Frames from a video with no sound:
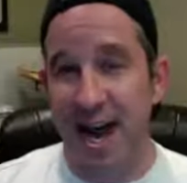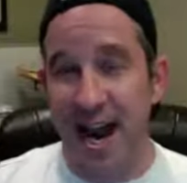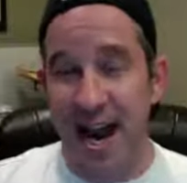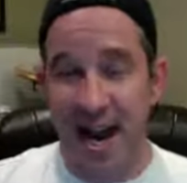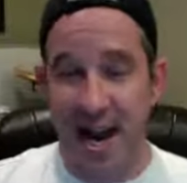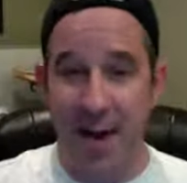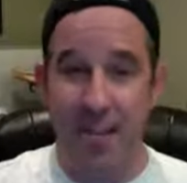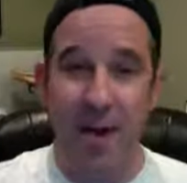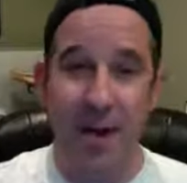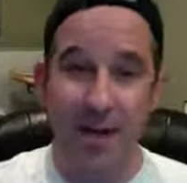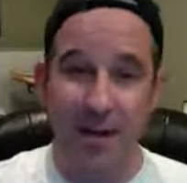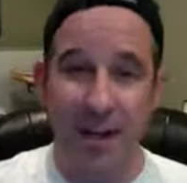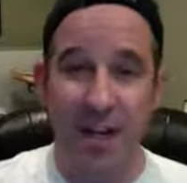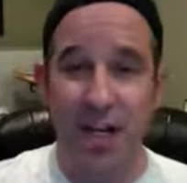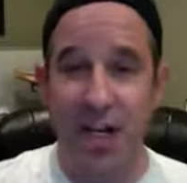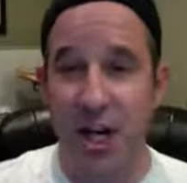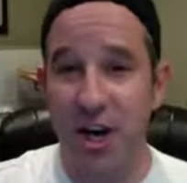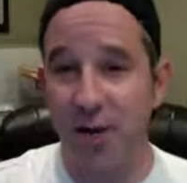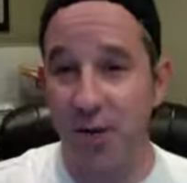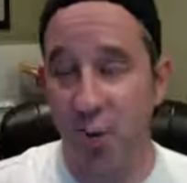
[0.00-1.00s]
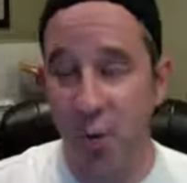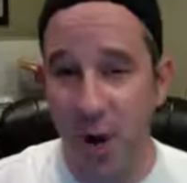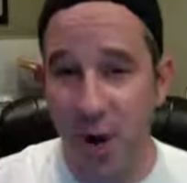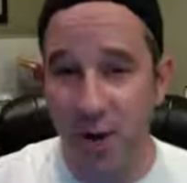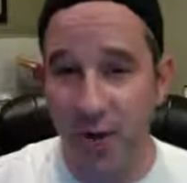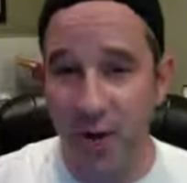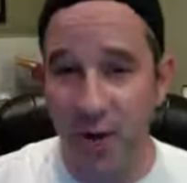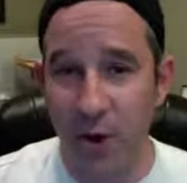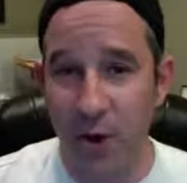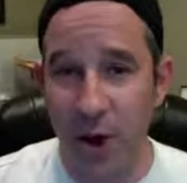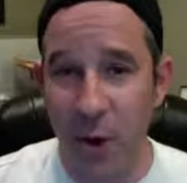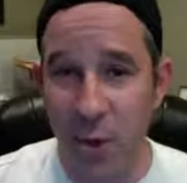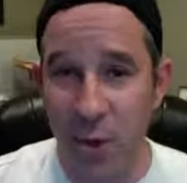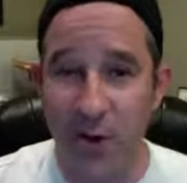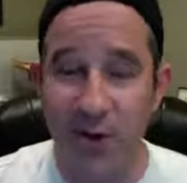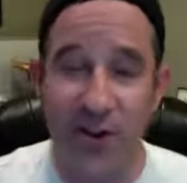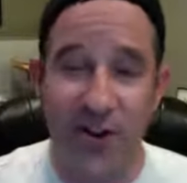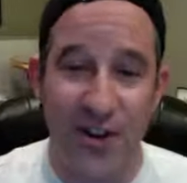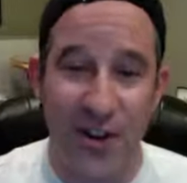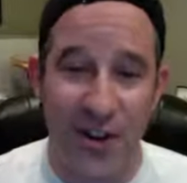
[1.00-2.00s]
And I believe in each and every one of you, and I want
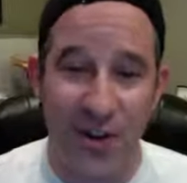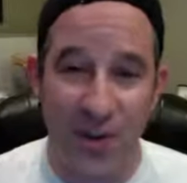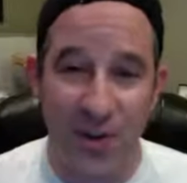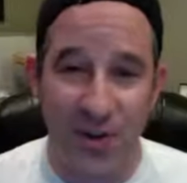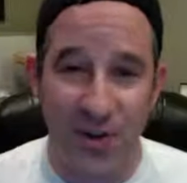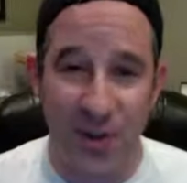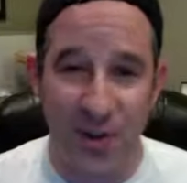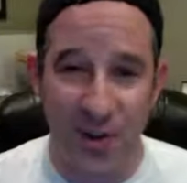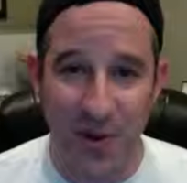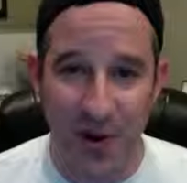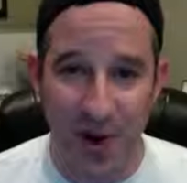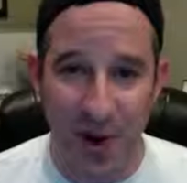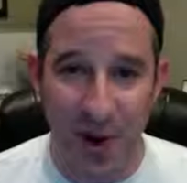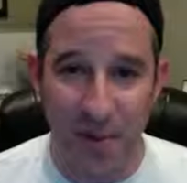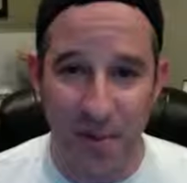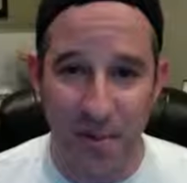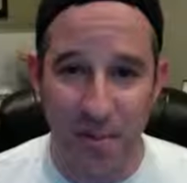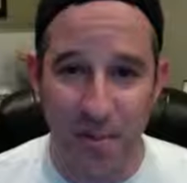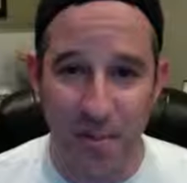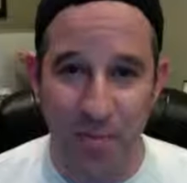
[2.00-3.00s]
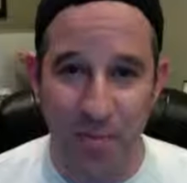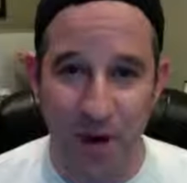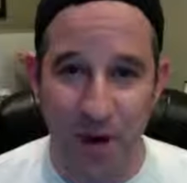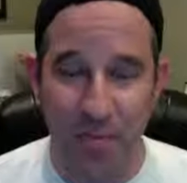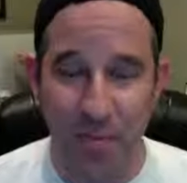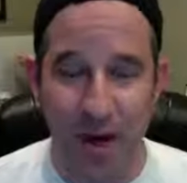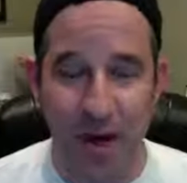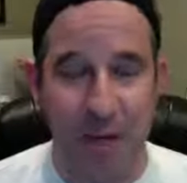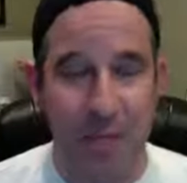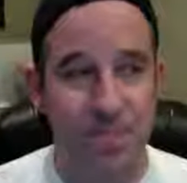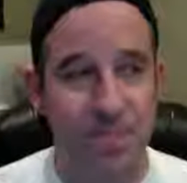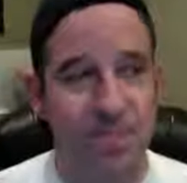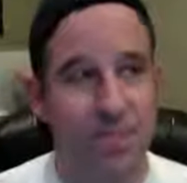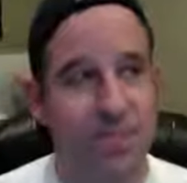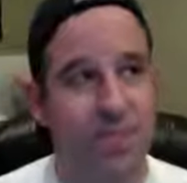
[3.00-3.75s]
to see the result there, right?